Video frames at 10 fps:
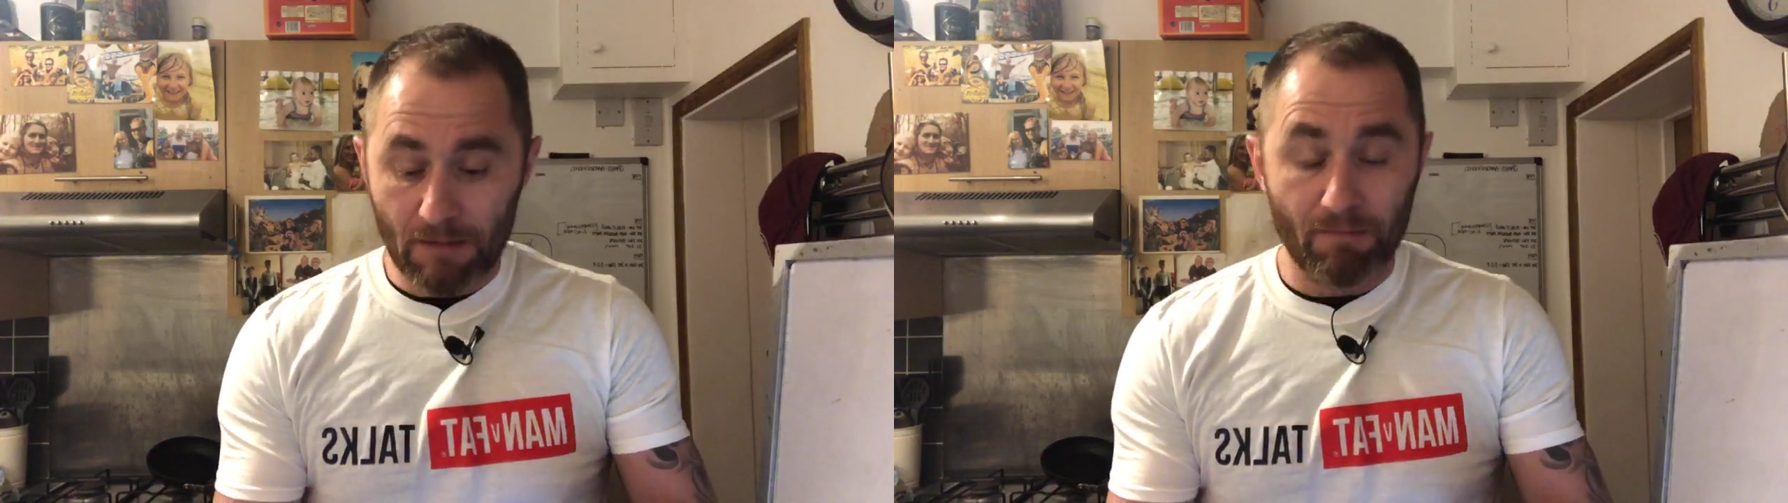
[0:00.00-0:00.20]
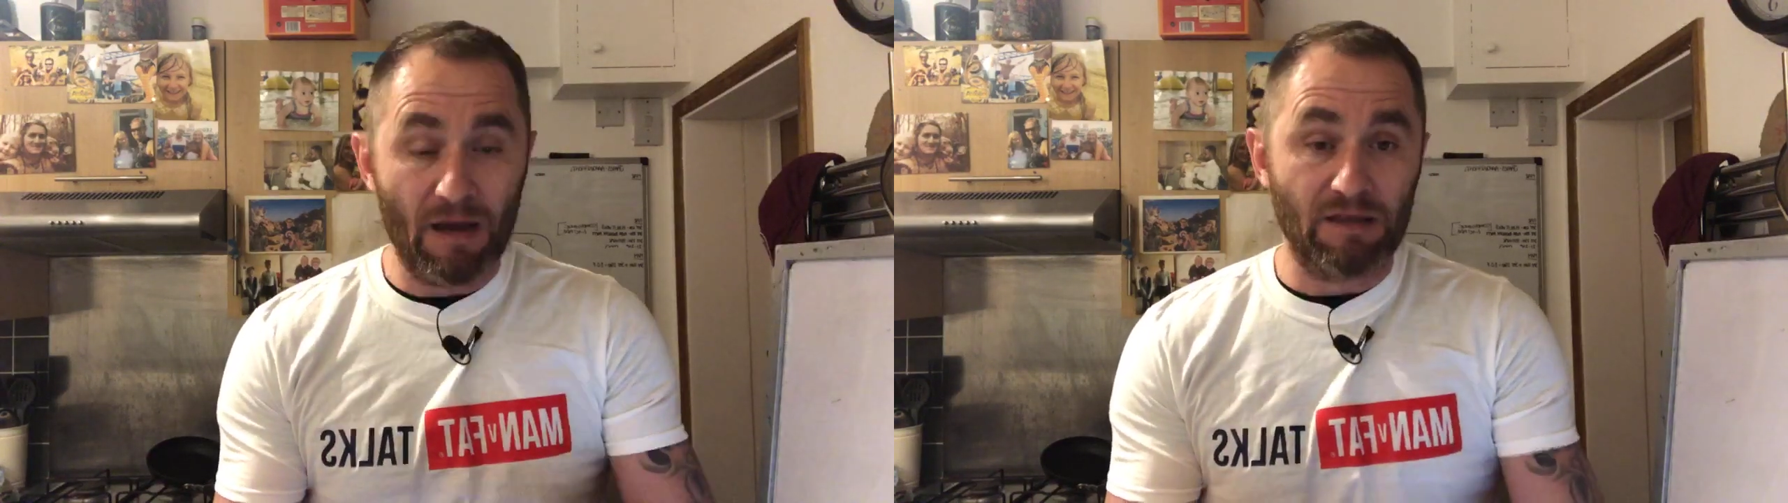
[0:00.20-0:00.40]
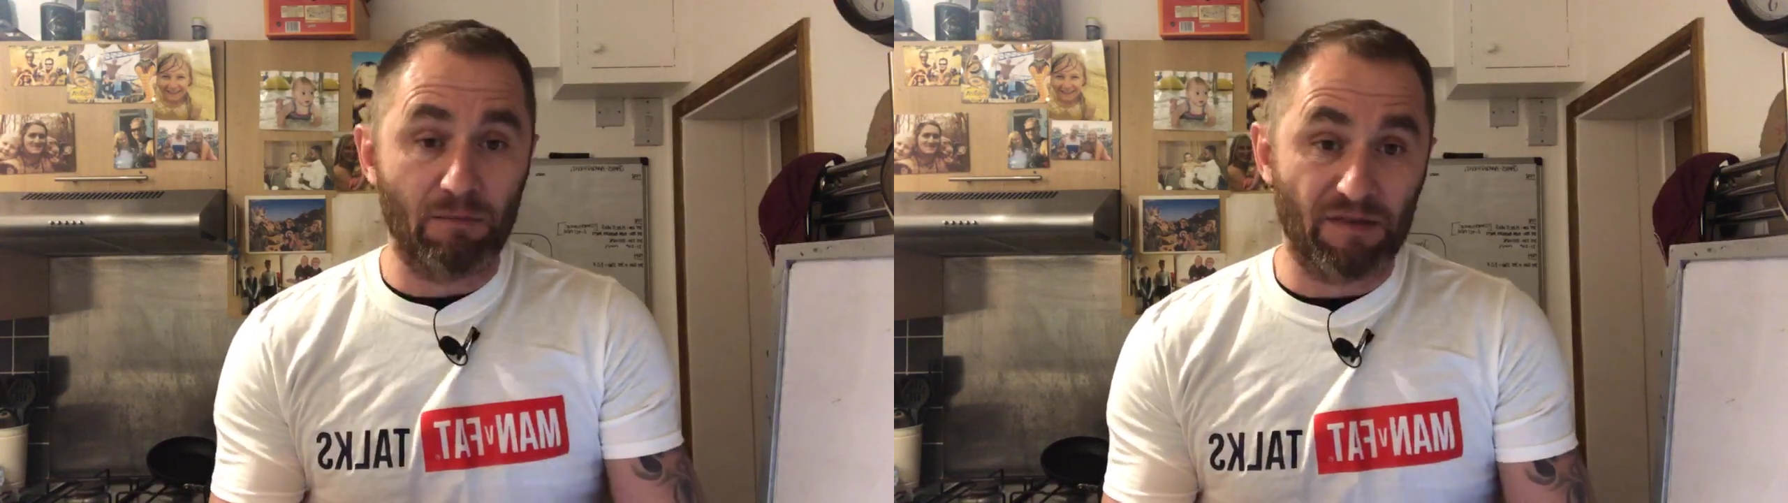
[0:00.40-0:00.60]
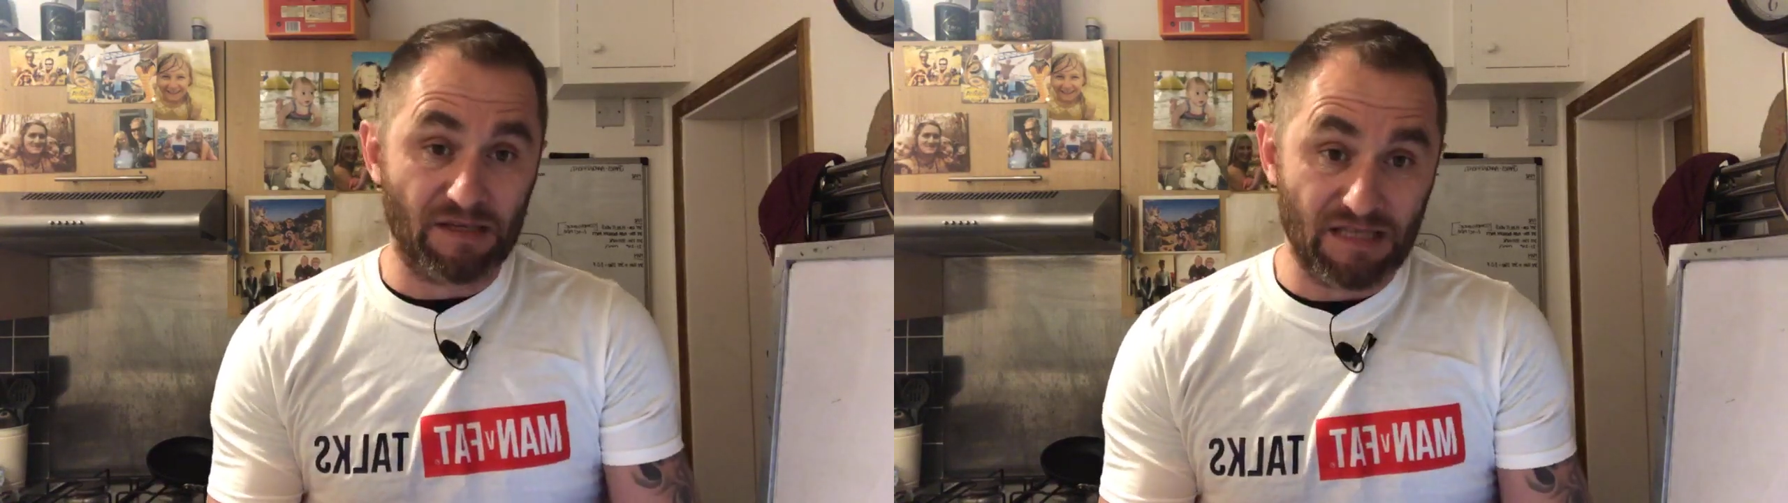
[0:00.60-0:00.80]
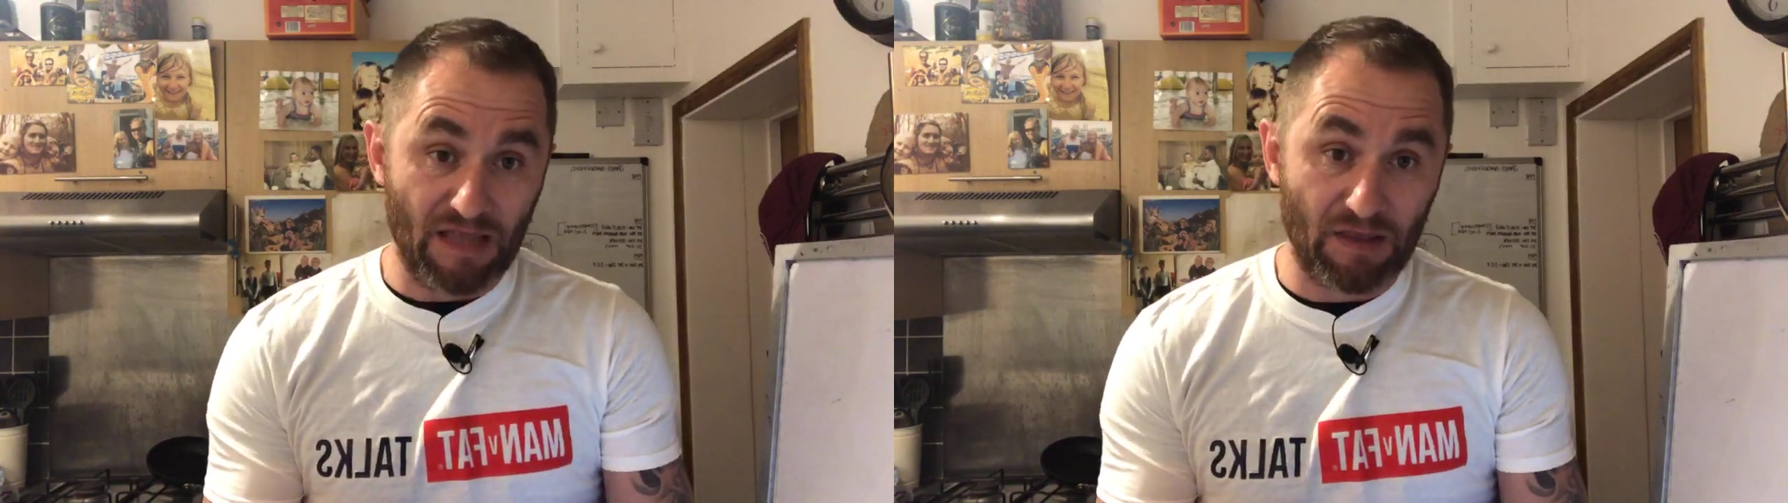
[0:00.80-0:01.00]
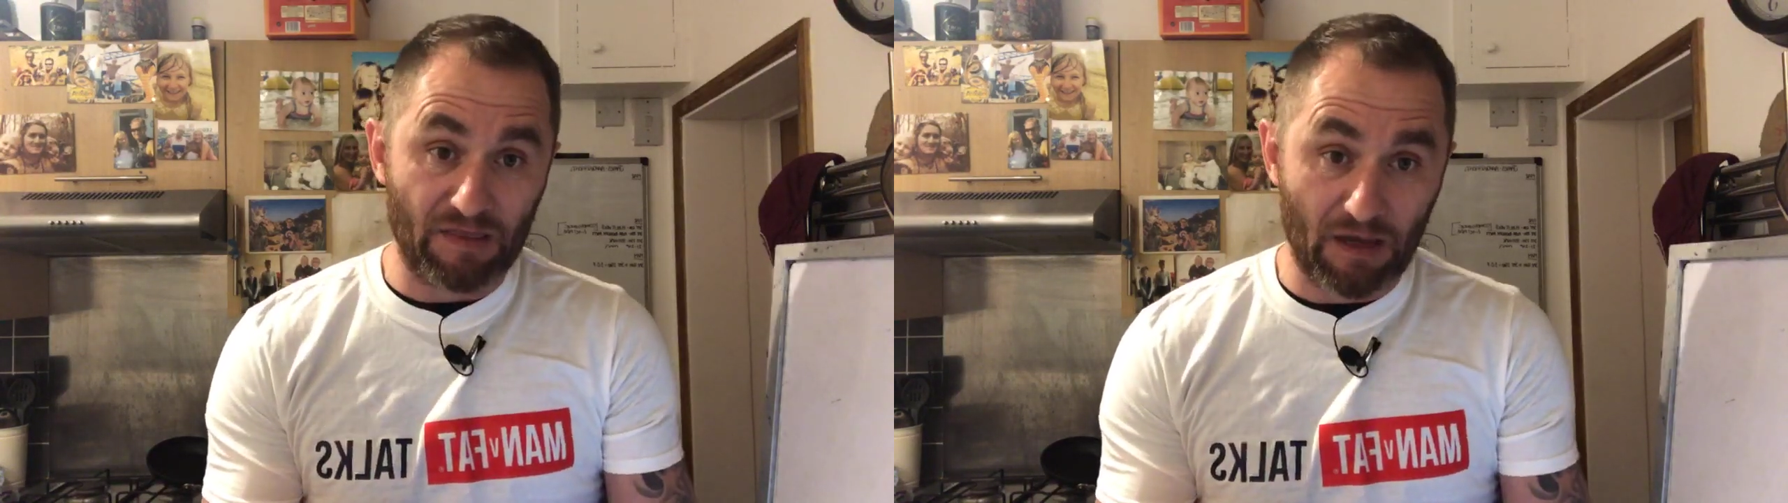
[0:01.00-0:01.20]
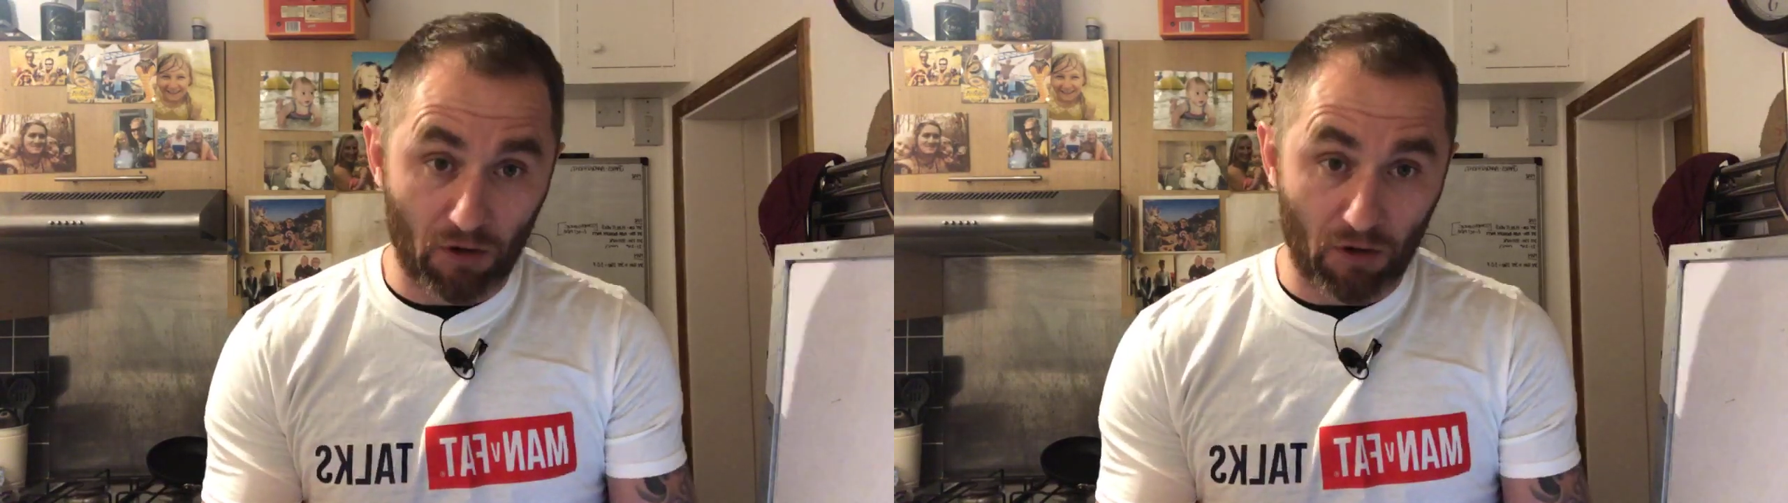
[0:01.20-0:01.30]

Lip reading: make them understand that they